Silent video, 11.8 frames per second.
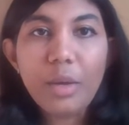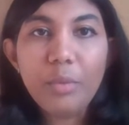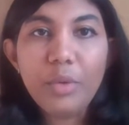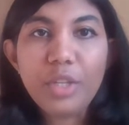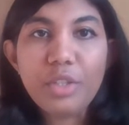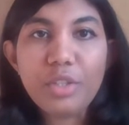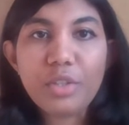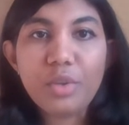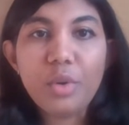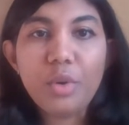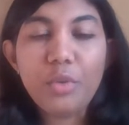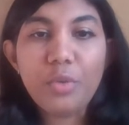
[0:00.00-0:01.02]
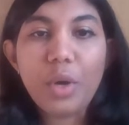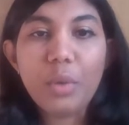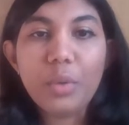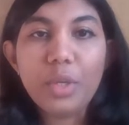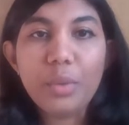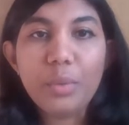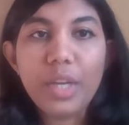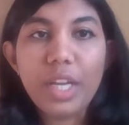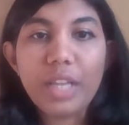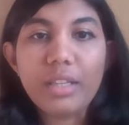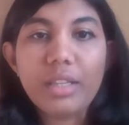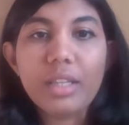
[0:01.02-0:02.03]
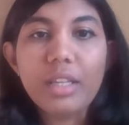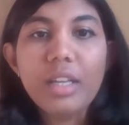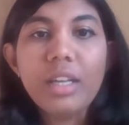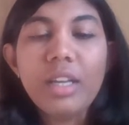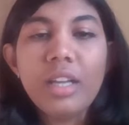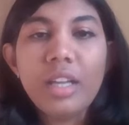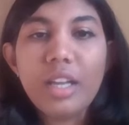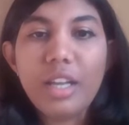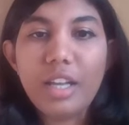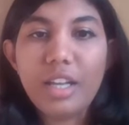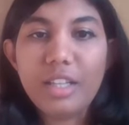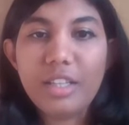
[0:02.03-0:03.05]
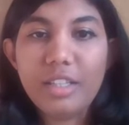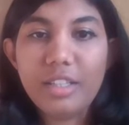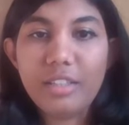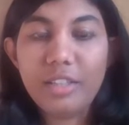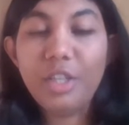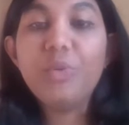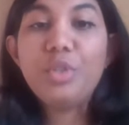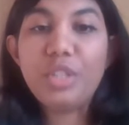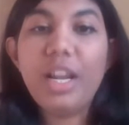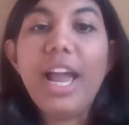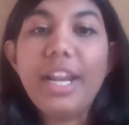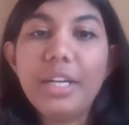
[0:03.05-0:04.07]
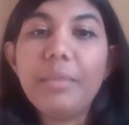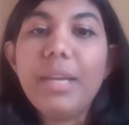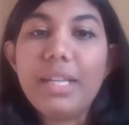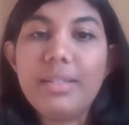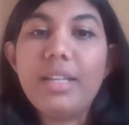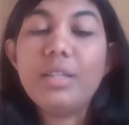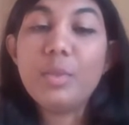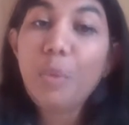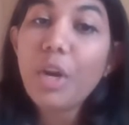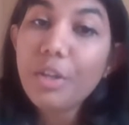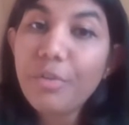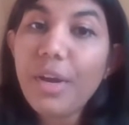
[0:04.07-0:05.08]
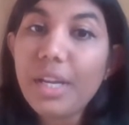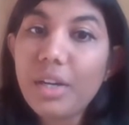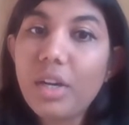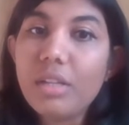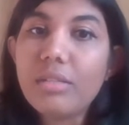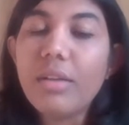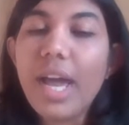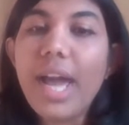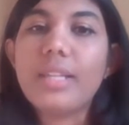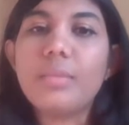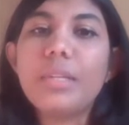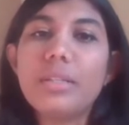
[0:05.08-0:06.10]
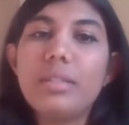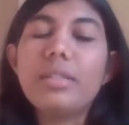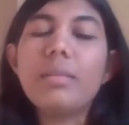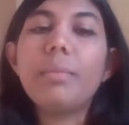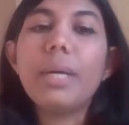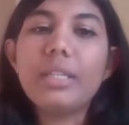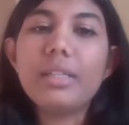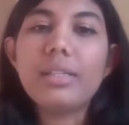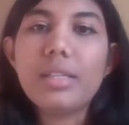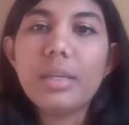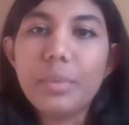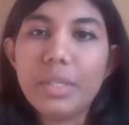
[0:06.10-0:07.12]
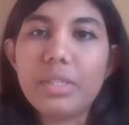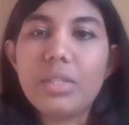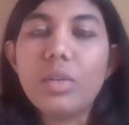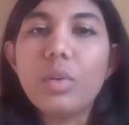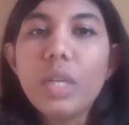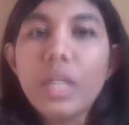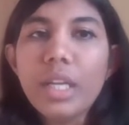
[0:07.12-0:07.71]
we just go forward with the huge client base that Spotfire also has, because it's a bundled service. So